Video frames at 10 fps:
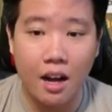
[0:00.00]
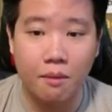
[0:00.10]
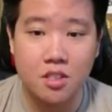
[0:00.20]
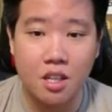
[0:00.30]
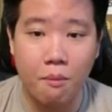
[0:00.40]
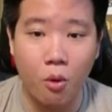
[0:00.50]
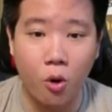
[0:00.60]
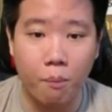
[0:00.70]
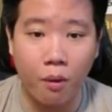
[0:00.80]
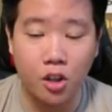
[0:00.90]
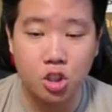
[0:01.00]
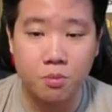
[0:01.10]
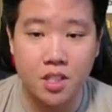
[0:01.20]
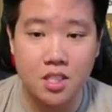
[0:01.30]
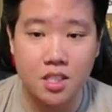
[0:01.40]
some more
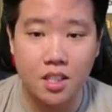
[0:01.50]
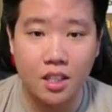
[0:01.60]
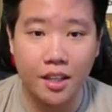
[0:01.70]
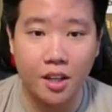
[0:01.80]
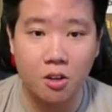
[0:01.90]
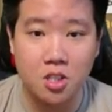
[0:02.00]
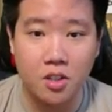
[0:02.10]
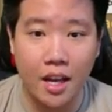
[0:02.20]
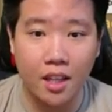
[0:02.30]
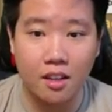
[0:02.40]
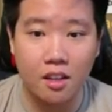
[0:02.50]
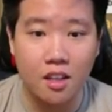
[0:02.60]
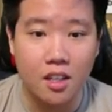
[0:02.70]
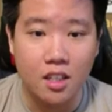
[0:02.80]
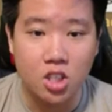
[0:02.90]
parchments, you know, so that I can
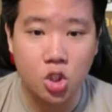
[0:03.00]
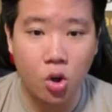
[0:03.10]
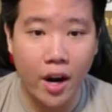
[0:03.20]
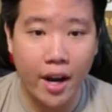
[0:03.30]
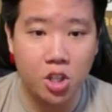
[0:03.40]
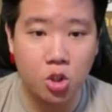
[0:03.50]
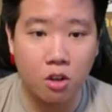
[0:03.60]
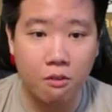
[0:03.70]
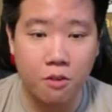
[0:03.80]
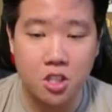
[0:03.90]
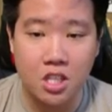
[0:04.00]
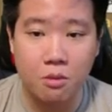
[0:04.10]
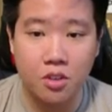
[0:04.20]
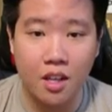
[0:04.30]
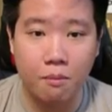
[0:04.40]
try to convert some
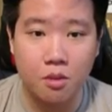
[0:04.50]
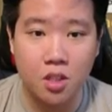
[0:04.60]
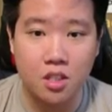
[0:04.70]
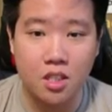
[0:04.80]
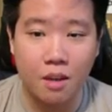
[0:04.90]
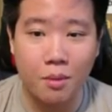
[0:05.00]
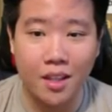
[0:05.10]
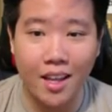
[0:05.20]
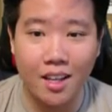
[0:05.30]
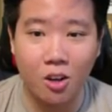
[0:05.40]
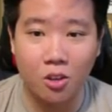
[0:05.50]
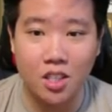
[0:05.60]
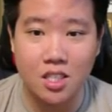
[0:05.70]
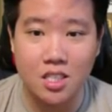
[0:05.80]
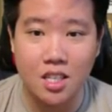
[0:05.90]
of them. Because, I mean, getting all
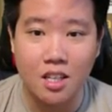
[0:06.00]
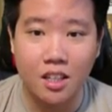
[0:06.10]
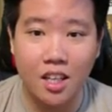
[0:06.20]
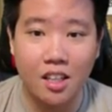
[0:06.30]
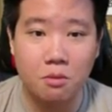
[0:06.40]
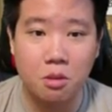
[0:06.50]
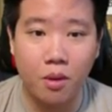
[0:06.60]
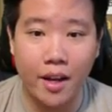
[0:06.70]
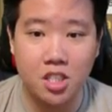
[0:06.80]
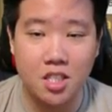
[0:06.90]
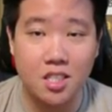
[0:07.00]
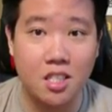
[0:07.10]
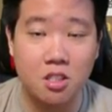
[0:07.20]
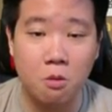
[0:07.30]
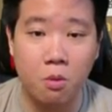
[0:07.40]
these kingdom supply chest
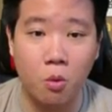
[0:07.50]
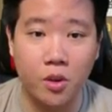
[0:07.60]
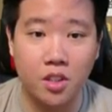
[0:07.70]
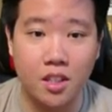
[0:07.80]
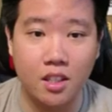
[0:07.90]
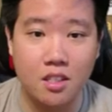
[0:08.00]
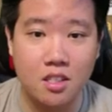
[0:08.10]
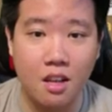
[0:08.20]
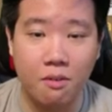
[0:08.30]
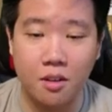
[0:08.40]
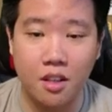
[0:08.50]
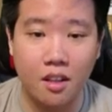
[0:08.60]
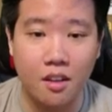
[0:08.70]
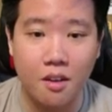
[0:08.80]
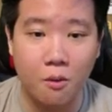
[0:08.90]
is super worth it. It's definitely
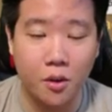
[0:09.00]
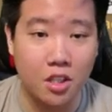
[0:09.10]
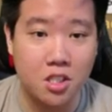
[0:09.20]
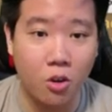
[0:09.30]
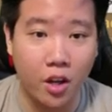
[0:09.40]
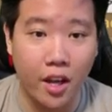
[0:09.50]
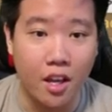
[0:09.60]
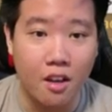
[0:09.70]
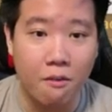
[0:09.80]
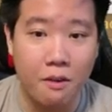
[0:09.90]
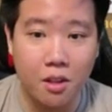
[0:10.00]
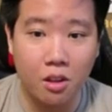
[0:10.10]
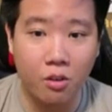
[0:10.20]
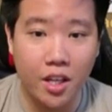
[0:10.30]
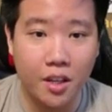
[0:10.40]
worth it. So okay,
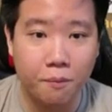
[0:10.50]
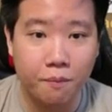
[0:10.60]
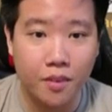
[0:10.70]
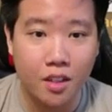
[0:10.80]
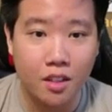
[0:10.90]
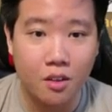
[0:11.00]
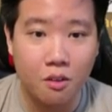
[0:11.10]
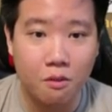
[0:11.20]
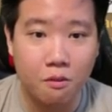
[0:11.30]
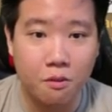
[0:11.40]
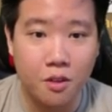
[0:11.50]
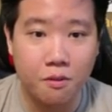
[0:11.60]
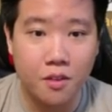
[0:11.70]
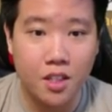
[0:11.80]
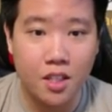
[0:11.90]
53
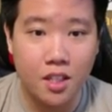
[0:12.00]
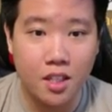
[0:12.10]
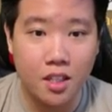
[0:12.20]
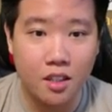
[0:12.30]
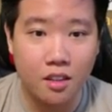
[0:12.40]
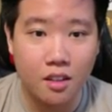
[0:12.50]
50.